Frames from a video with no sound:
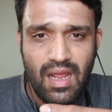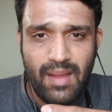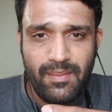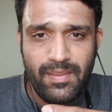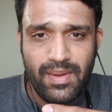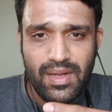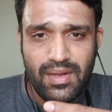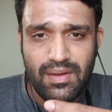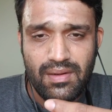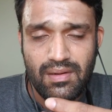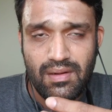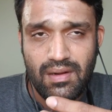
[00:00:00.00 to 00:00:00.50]

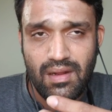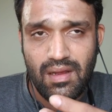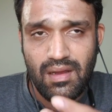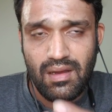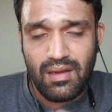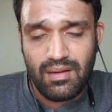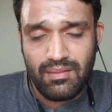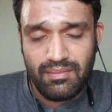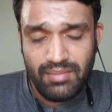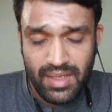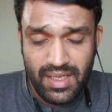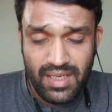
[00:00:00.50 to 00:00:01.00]
mean
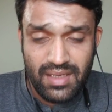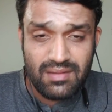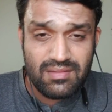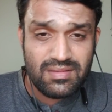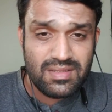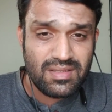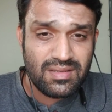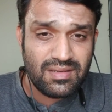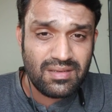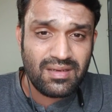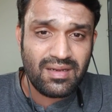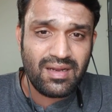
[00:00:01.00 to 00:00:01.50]

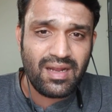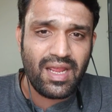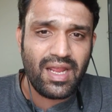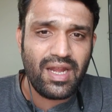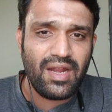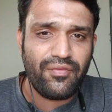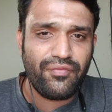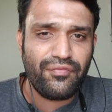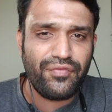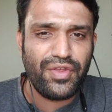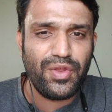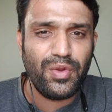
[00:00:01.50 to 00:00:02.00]
in
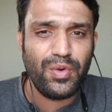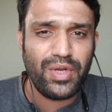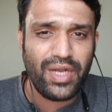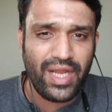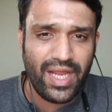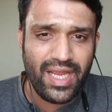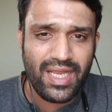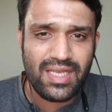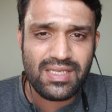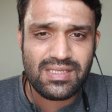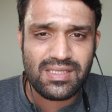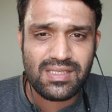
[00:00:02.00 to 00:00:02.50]
a few
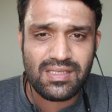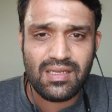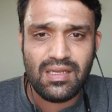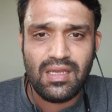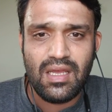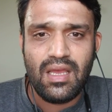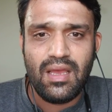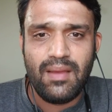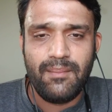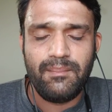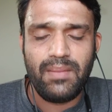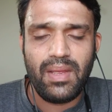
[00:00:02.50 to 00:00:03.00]
days,
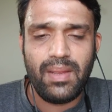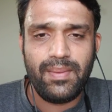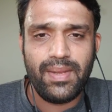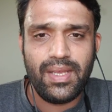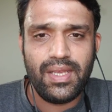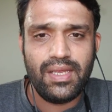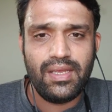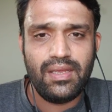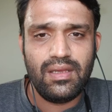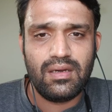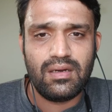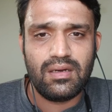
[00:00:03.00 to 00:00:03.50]

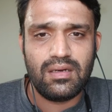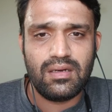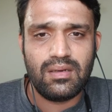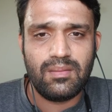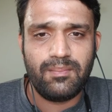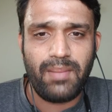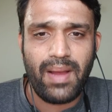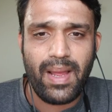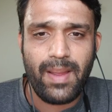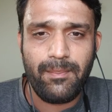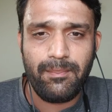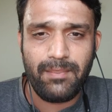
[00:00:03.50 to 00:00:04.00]
maybe
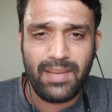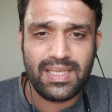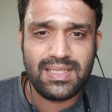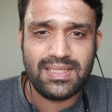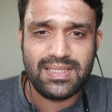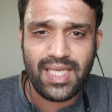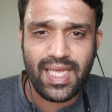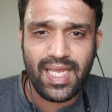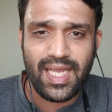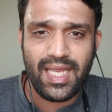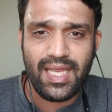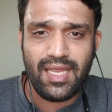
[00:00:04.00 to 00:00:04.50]
by
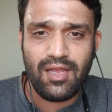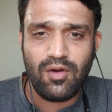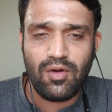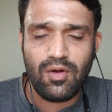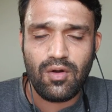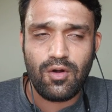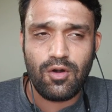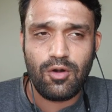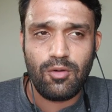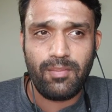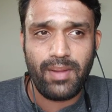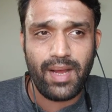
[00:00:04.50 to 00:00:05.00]
Monday
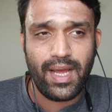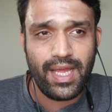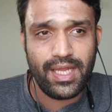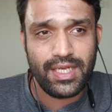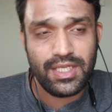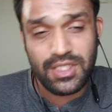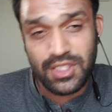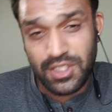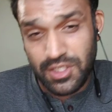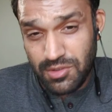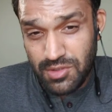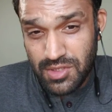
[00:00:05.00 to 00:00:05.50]
or by
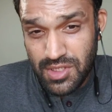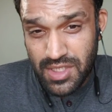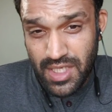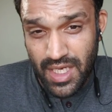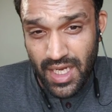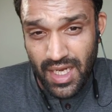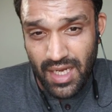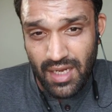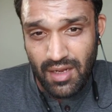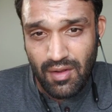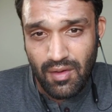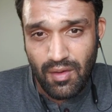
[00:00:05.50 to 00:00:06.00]

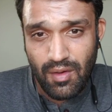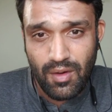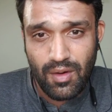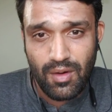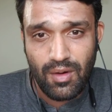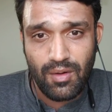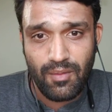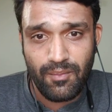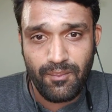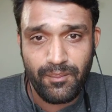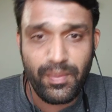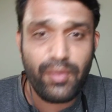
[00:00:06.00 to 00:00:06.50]
Tuesday,
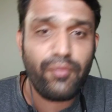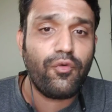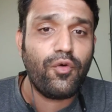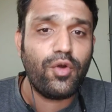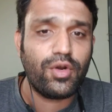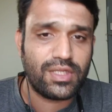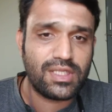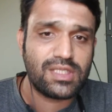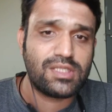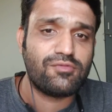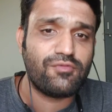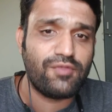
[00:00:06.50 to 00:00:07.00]
or before
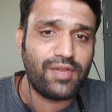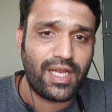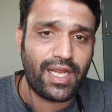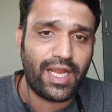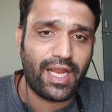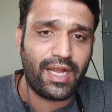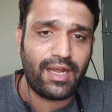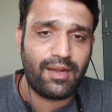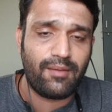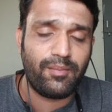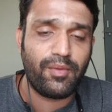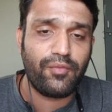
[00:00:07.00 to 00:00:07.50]
this
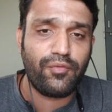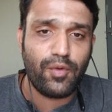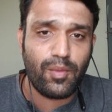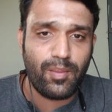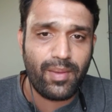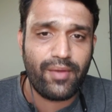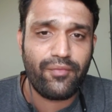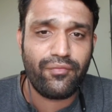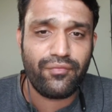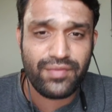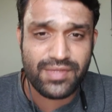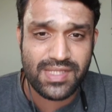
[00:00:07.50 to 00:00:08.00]
weekend, before
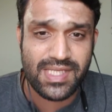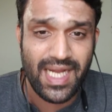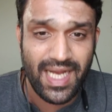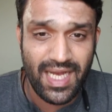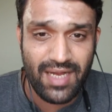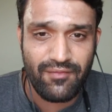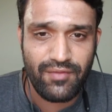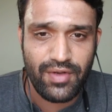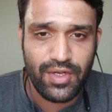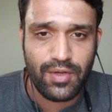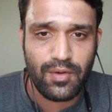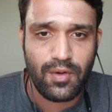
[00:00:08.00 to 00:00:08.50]
my
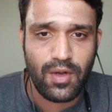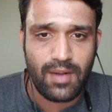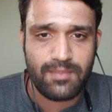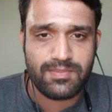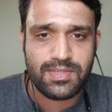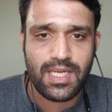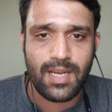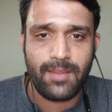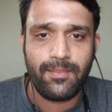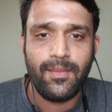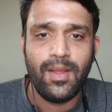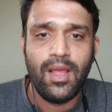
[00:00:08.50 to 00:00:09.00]
second video
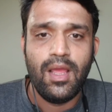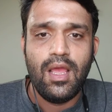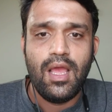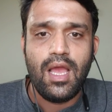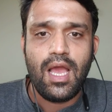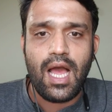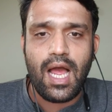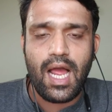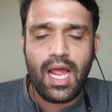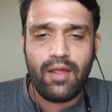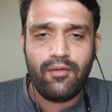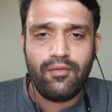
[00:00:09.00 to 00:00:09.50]
comes up,
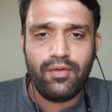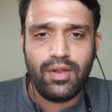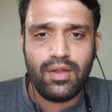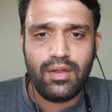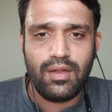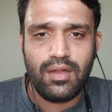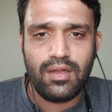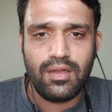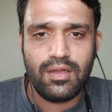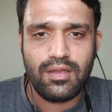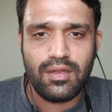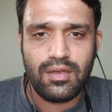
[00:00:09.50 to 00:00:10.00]
I
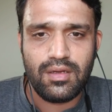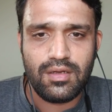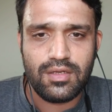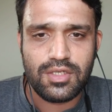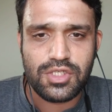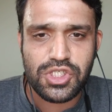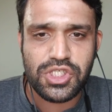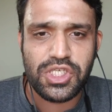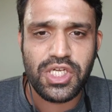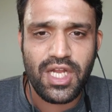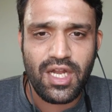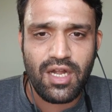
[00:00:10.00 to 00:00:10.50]
will
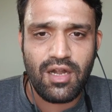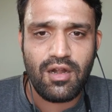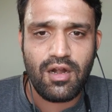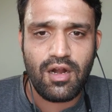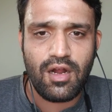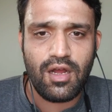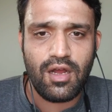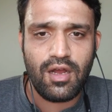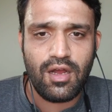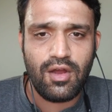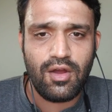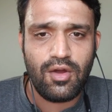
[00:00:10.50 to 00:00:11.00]
share
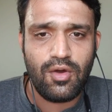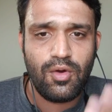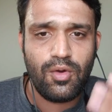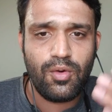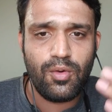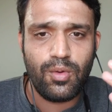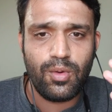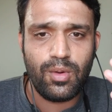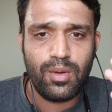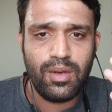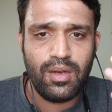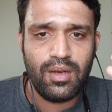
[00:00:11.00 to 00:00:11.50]
a
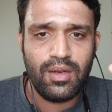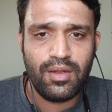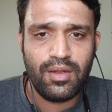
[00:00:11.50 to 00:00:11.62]
whole